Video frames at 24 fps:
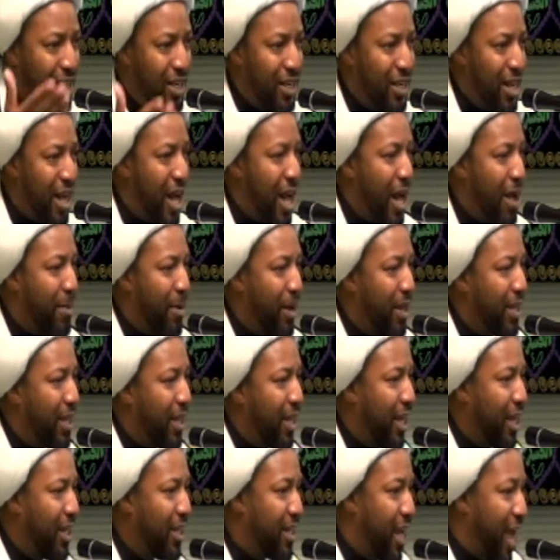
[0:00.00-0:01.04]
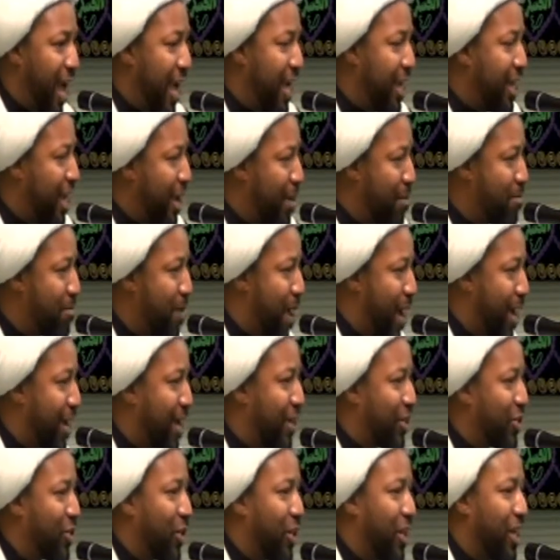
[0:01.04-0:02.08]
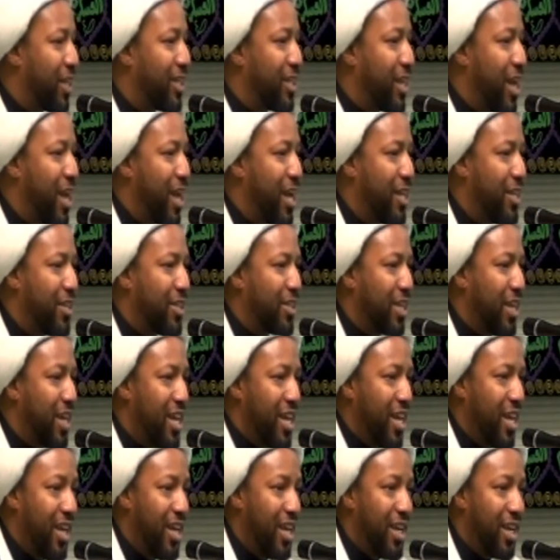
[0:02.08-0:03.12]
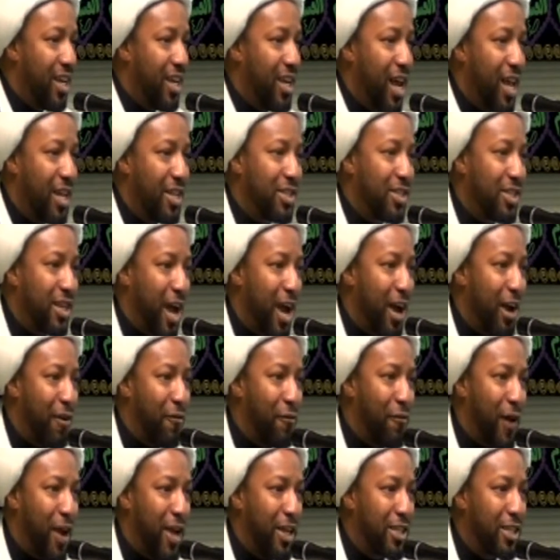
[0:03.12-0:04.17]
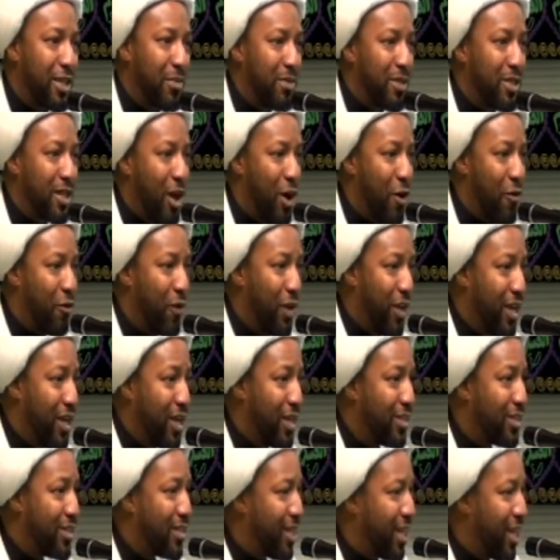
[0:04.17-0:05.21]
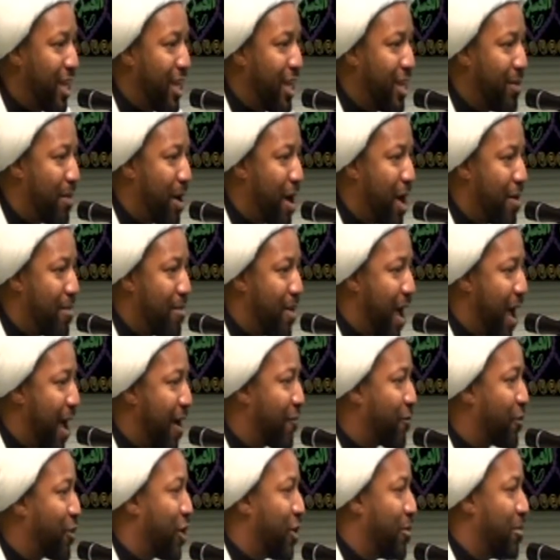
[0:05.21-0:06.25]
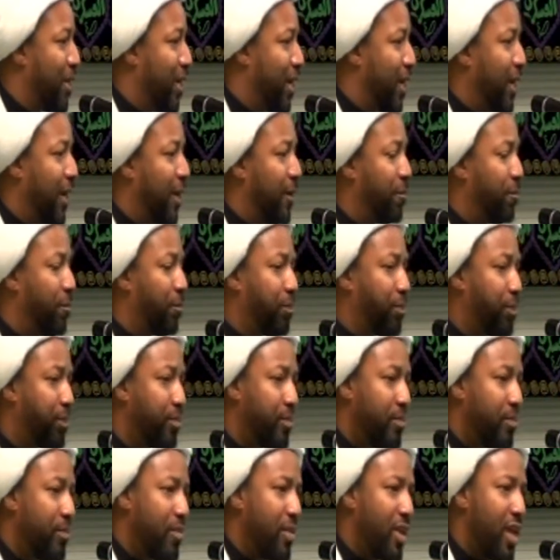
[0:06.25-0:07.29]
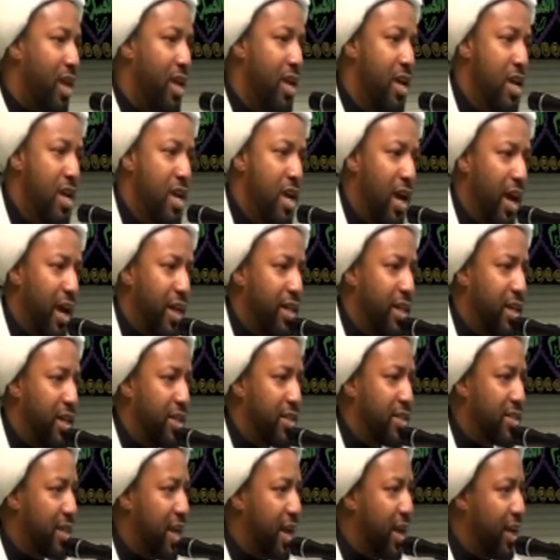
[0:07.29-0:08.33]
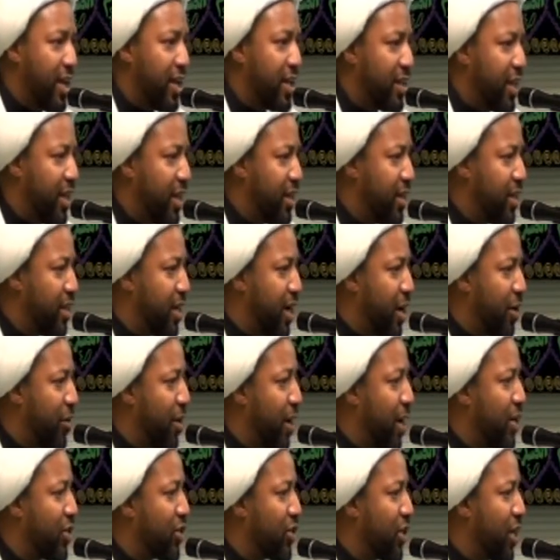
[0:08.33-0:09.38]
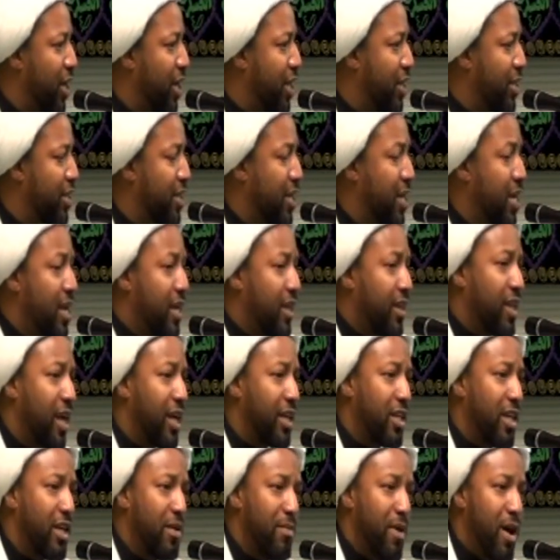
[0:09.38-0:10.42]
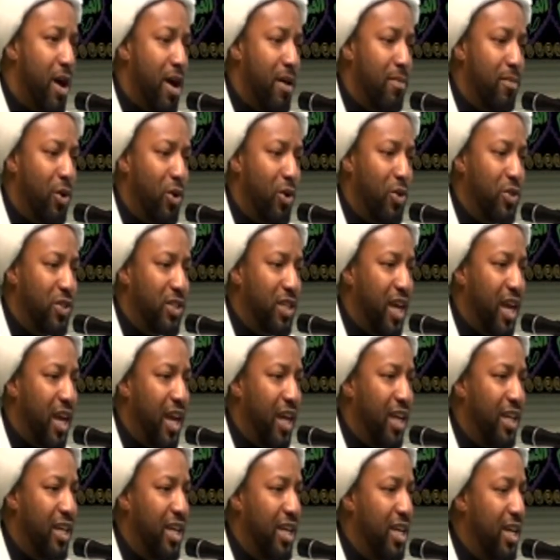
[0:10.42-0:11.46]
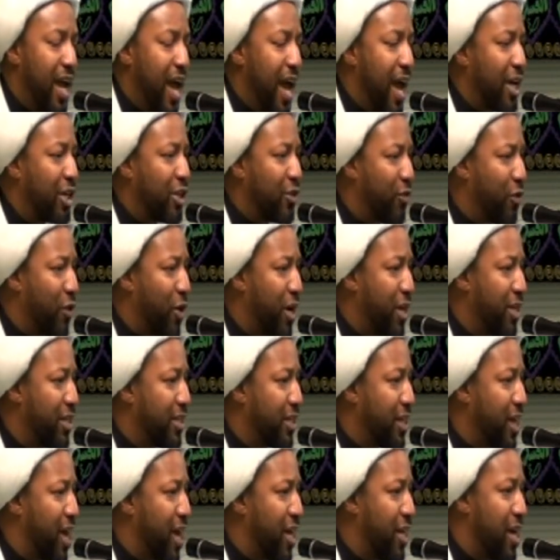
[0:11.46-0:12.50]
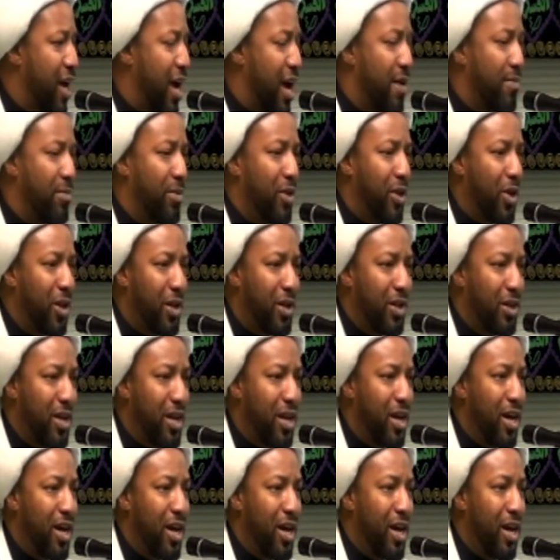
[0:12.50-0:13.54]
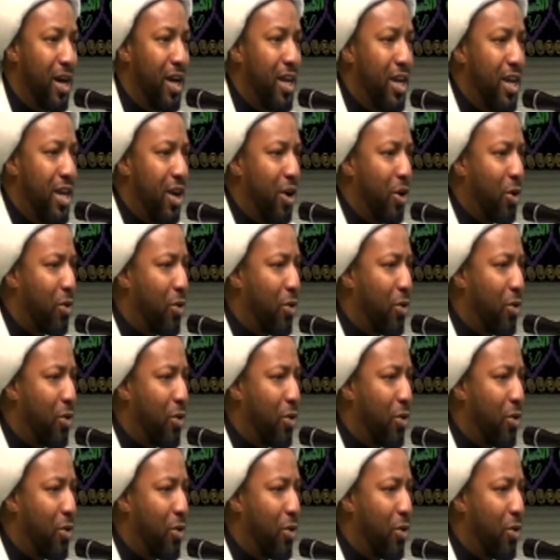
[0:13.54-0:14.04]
Zainal Abidin, take him back into the tens. He cannot sacrifice himself. He is the Imam after me. And then it's stated in the narrations that Imam Hussein, he asked for his son Abdullah.